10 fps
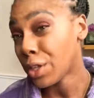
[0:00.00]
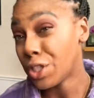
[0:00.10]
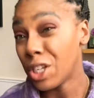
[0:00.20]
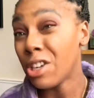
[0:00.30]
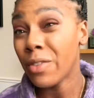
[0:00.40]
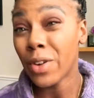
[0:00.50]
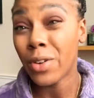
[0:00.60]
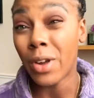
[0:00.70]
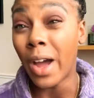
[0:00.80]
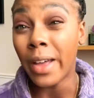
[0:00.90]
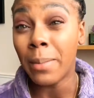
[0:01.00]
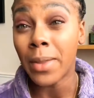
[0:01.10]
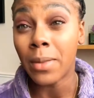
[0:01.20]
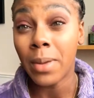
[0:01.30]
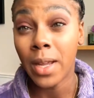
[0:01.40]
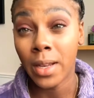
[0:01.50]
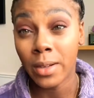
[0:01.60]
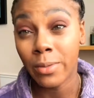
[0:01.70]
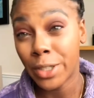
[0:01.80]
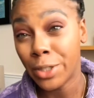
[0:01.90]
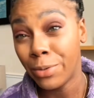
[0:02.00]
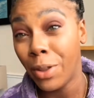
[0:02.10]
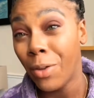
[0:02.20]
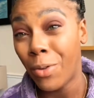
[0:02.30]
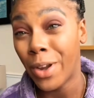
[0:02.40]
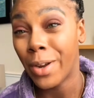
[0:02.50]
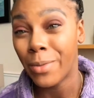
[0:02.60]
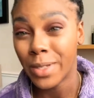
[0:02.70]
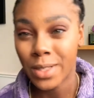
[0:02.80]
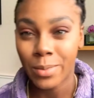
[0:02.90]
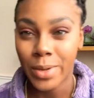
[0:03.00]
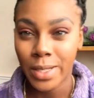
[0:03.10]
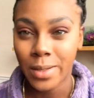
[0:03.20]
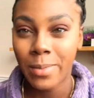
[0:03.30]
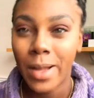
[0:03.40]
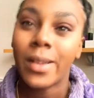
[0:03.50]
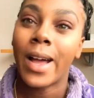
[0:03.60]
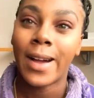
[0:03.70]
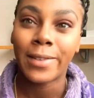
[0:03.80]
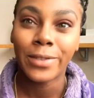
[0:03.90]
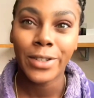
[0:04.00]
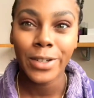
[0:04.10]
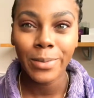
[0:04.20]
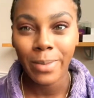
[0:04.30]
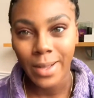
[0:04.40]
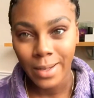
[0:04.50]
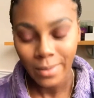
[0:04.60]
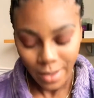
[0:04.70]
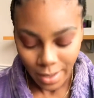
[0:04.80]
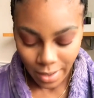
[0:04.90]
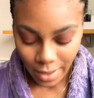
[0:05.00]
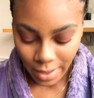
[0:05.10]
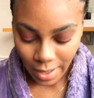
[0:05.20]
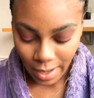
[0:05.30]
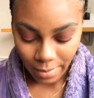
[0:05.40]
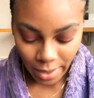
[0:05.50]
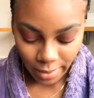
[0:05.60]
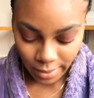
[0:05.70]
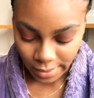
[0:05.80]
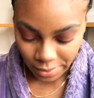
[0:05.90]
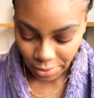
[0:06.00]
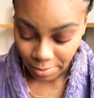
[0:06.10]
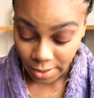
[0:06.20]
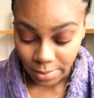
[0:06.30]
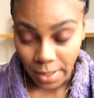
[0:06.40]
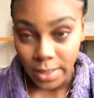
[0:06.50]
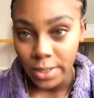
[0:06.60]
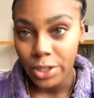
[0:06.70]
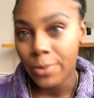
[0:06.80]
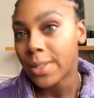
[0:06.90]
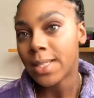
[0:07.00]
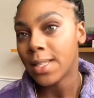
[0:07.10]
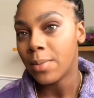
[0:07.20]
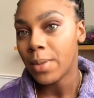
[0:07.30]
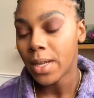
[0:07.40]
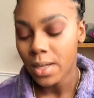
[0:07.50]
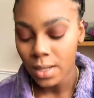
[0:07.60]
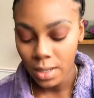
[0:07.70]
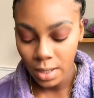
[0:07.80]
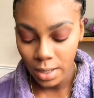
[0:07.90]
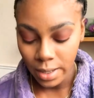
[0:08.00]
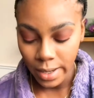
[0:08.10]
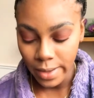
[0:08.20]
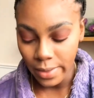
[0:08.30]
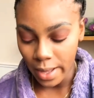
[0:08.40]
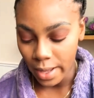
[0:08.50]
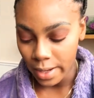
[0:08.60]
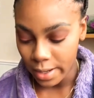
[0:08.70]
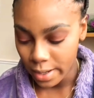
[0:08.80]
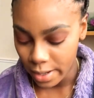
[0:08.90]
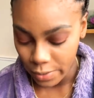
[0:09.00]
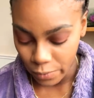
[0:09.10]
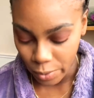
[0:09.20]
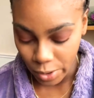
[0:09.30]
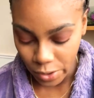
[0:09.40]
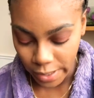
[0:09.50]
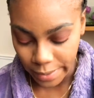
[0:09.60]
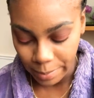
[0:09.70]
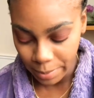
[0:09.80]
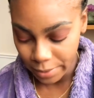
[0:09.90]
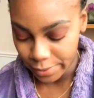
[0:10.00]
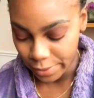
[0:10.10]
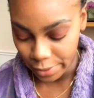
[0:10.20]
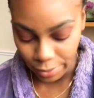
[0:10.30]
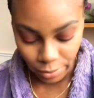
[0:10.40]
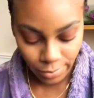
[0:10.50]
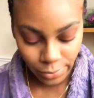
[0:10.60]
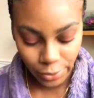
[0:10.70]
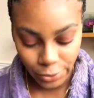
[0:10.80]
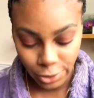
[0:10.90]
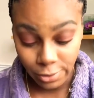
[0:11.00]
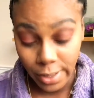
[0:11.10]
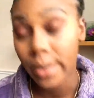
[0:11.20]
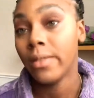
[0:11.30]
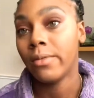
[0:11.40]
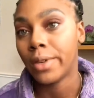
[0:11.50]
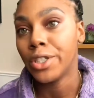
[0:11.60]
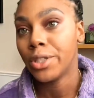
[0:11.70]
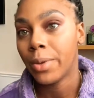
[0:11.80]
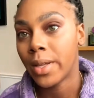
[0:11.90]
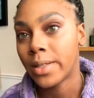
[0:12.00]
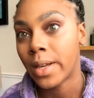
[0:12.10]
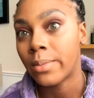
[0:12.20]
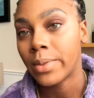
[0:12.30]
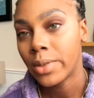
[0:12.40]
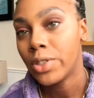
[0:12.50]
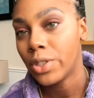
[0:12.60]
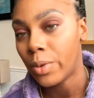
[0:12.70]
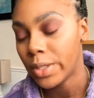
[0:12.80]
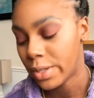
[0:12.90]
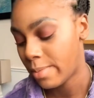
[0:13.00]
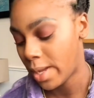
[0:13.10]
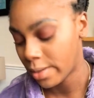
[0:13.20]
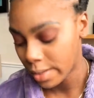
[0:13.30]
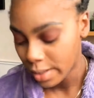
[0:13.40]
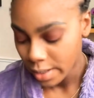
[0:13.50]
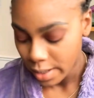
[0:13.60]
She didn't even cry about the pain. What she really wanted was some breast milk after, but I mean, that's to be expected. She was sleeping and then it kind of woke her up. So usually when she wakes up, she wants her milk.